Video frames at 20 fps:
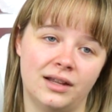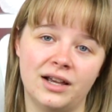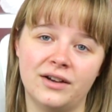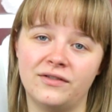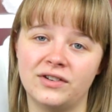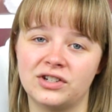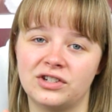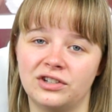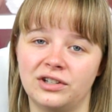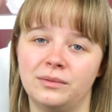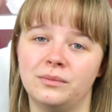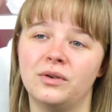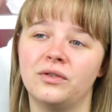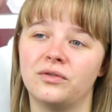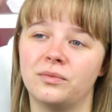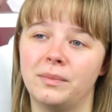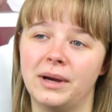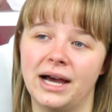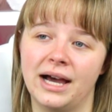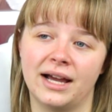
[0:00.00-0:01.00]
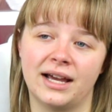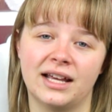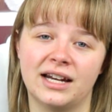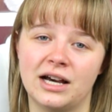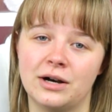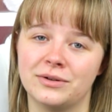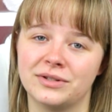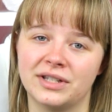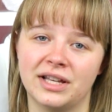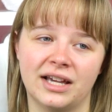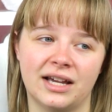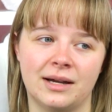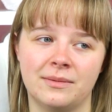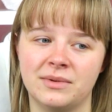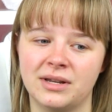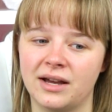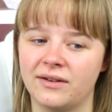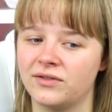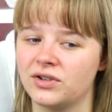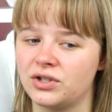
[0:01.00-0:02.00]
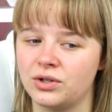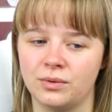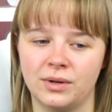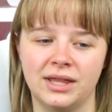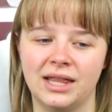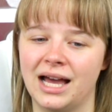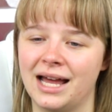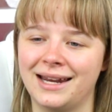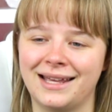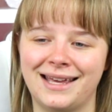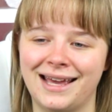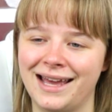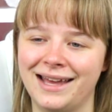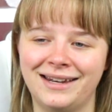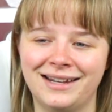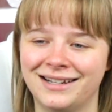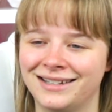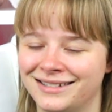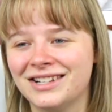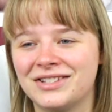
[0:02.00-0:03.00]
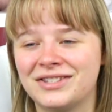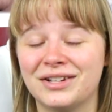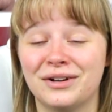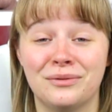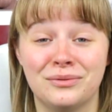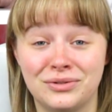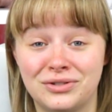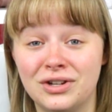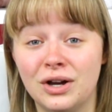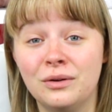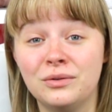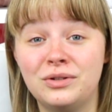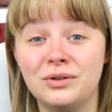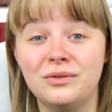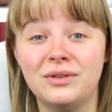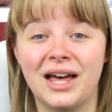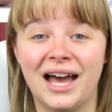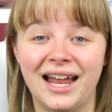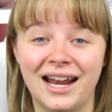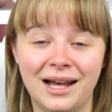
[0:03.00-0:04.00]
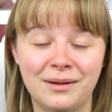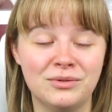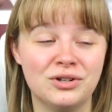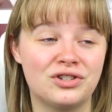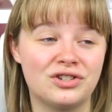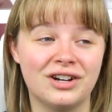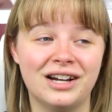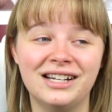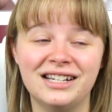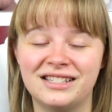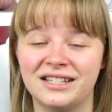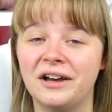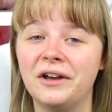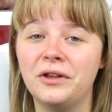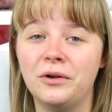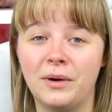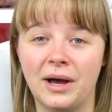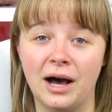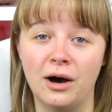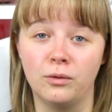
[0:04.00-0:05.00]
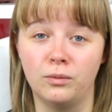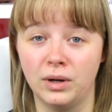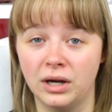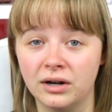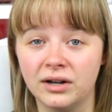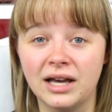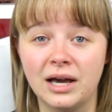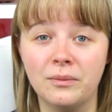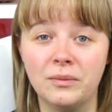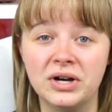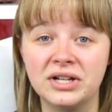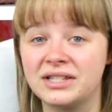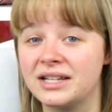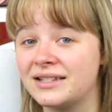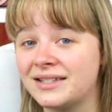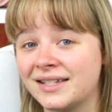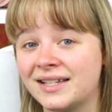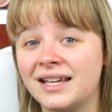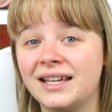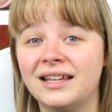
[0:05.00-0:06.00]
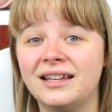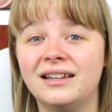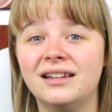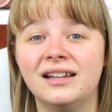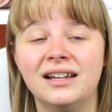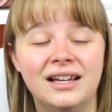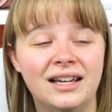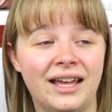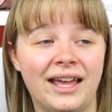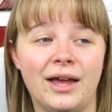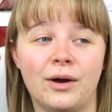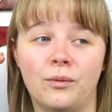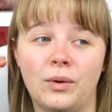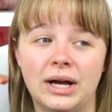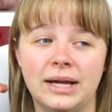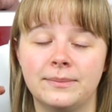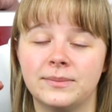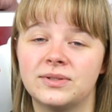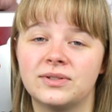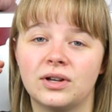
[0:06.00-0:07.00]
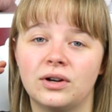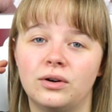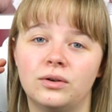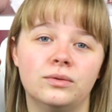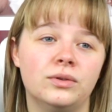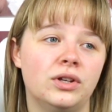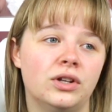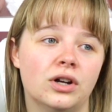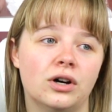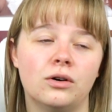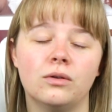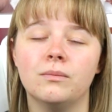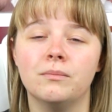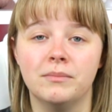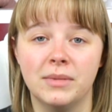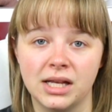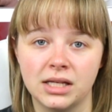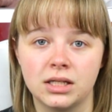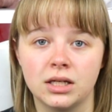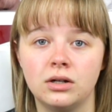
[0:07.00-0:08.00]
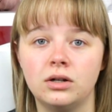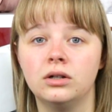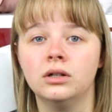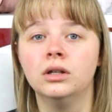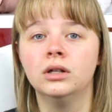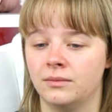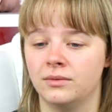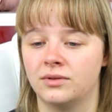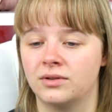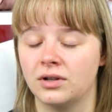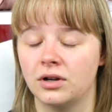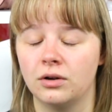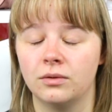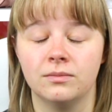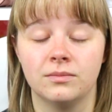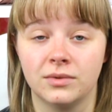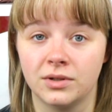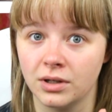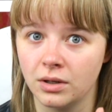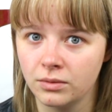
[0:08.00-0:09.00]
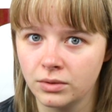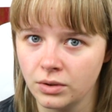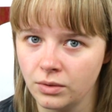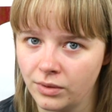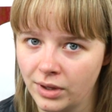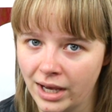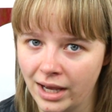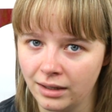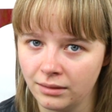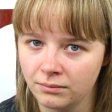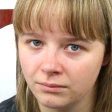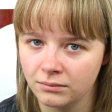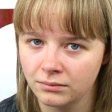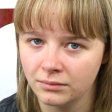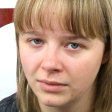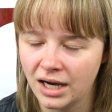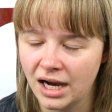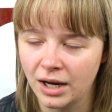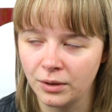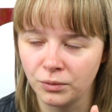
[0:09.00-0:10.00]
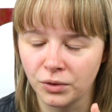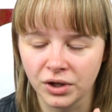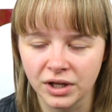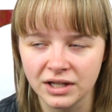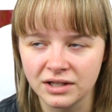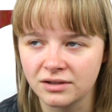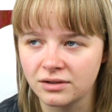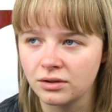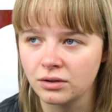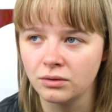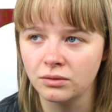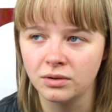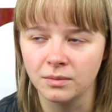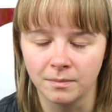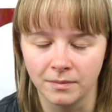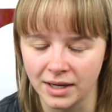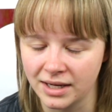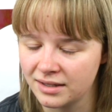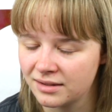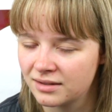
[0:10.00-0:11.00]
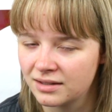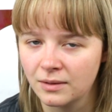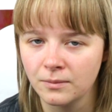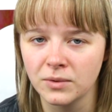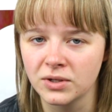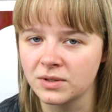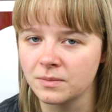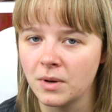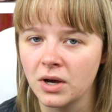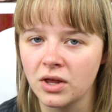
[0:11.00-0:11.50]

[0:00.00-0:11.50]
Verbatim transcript: they eventually moved back and I was like, I'm never doing that again. So don't do that. I'm just trying to tell you how weird I was as a kid and why I'm so, you know, mental. So don't do that. I will get sued by someone's